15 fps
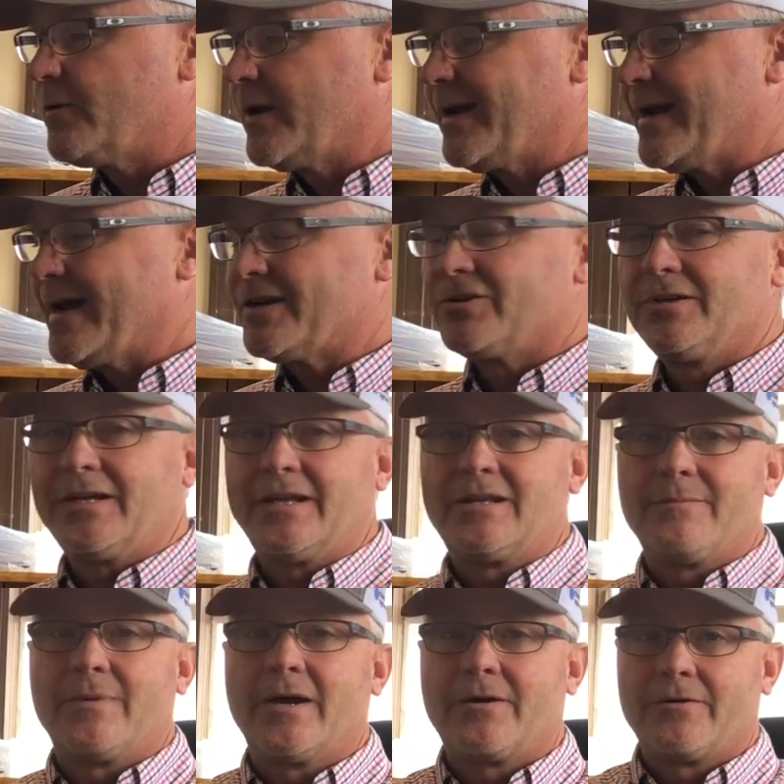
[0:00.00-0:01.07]
We can actually get
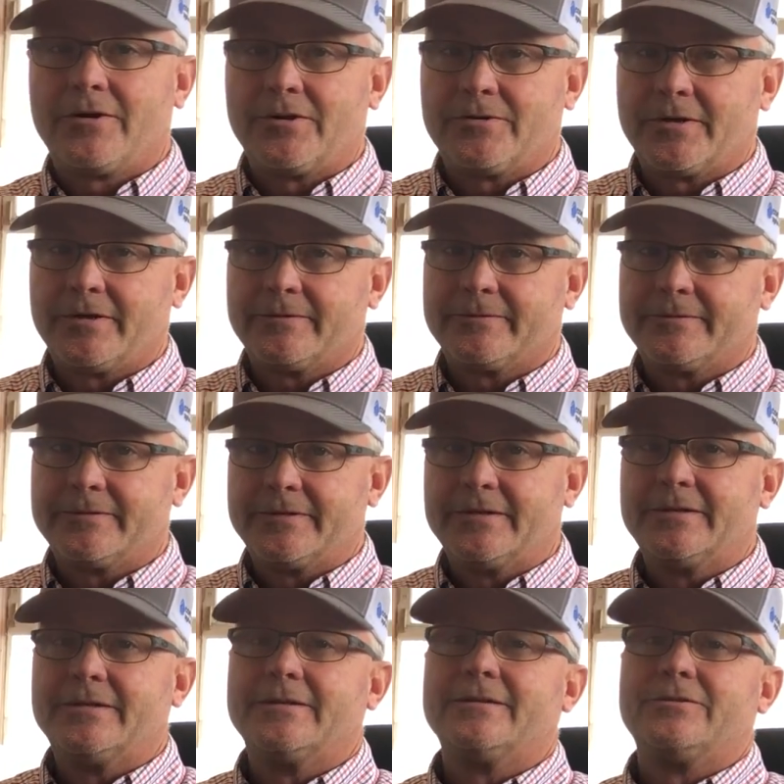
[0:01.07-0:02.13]
the micronutrient
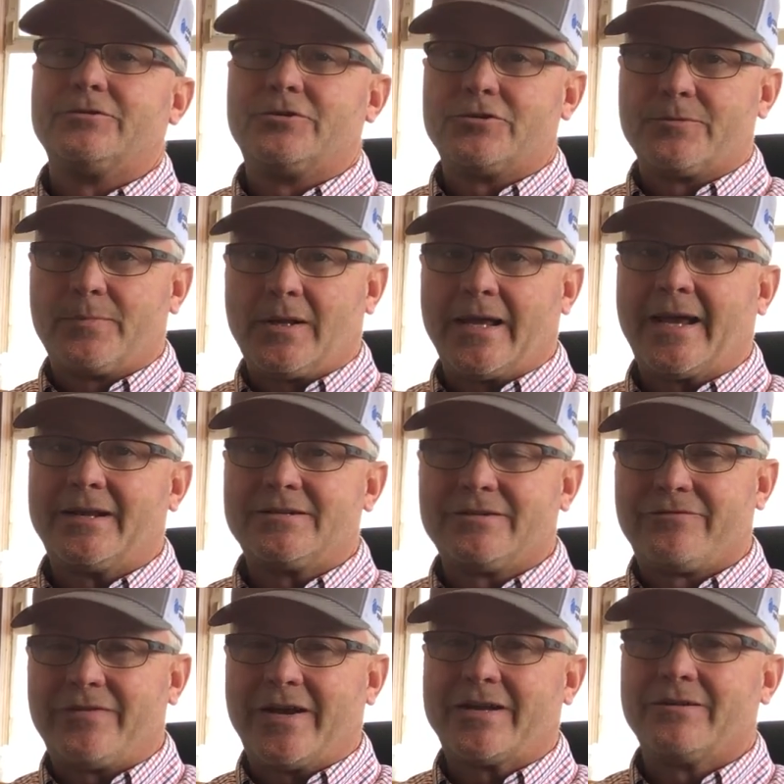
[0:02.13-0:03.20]
to the plants
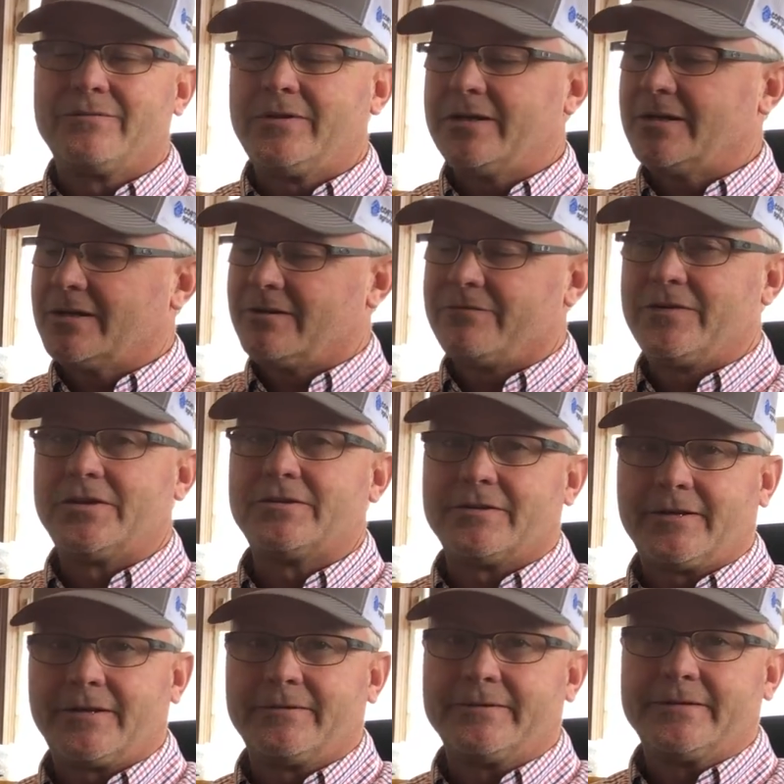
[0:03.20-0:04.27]
effectively and
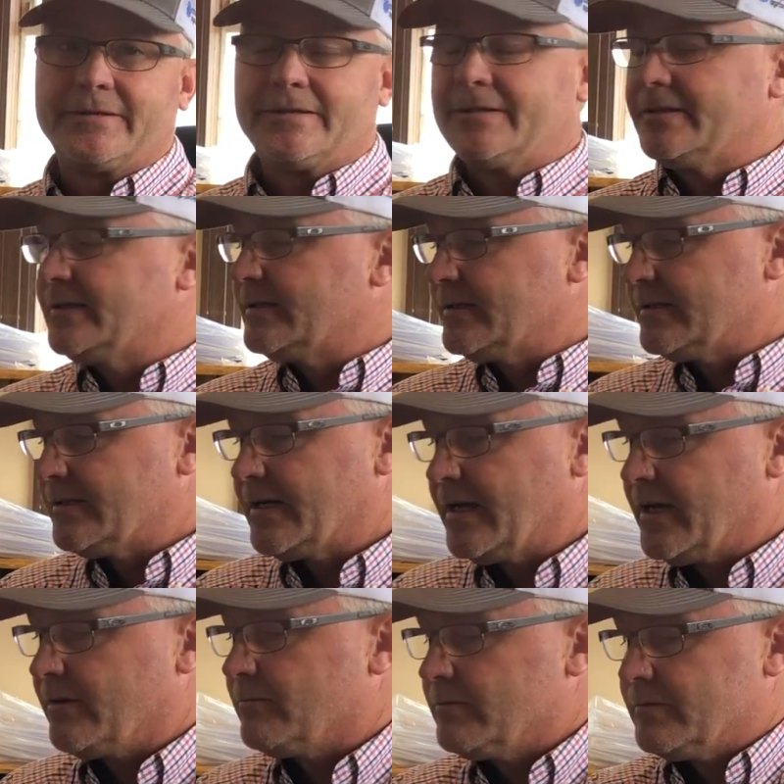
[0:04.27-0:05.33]
efficiently,
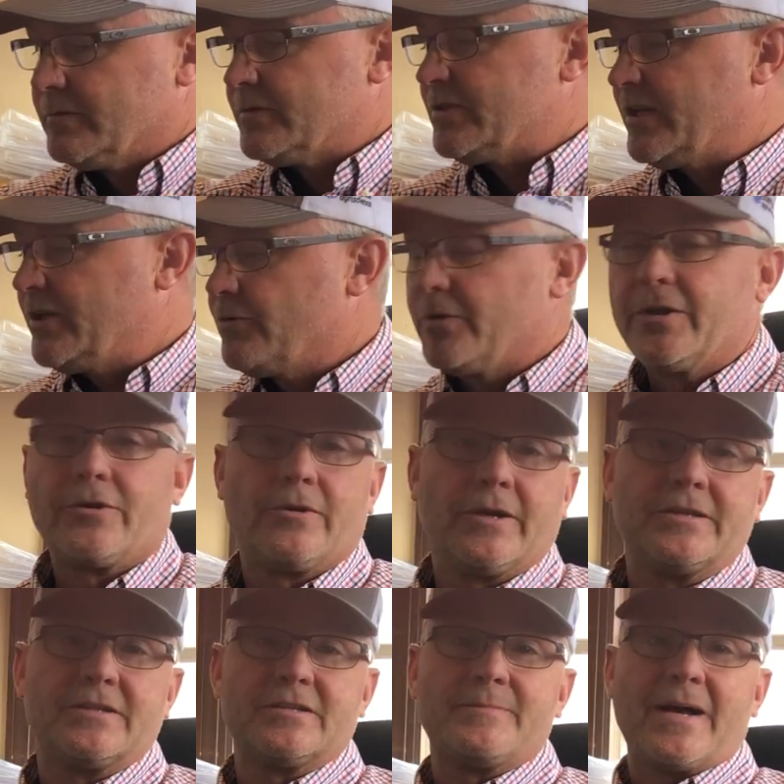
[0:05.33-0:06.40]
and see yield
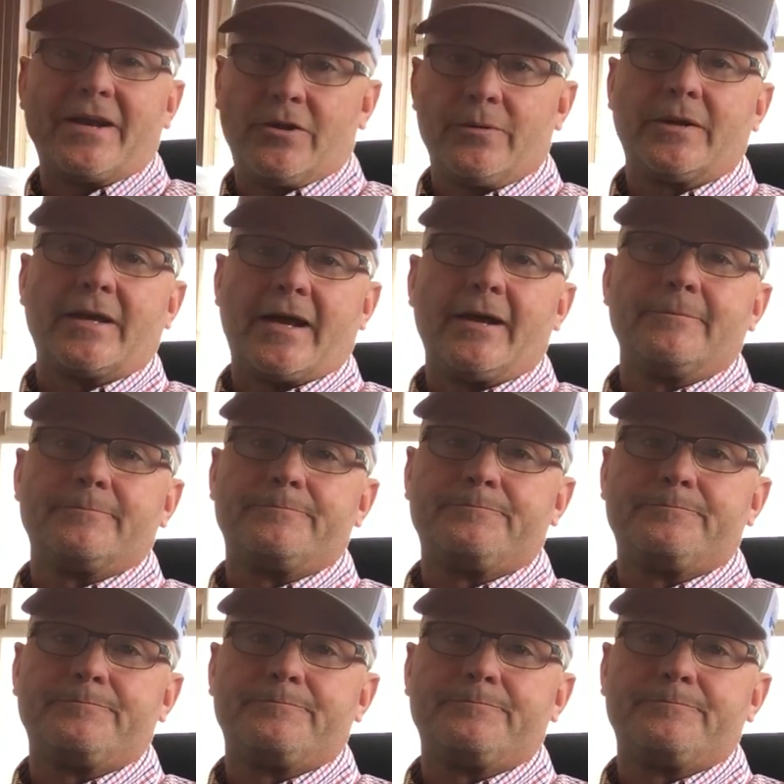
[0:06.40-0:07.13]
increases by doing that.